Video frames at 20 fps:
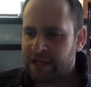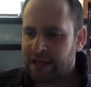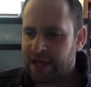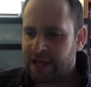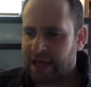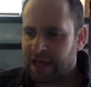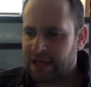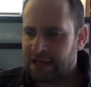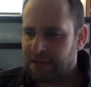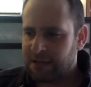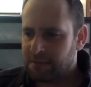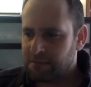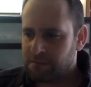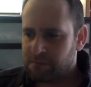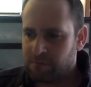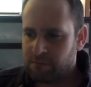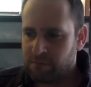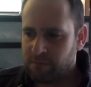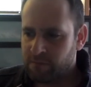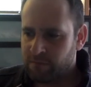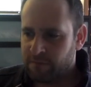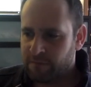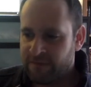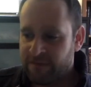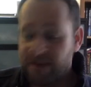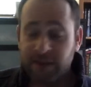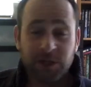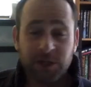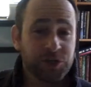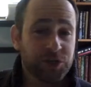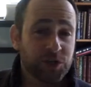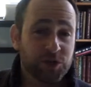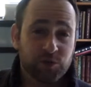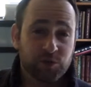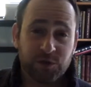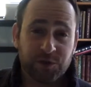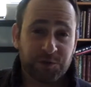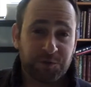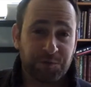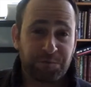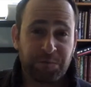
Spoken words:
in villagers with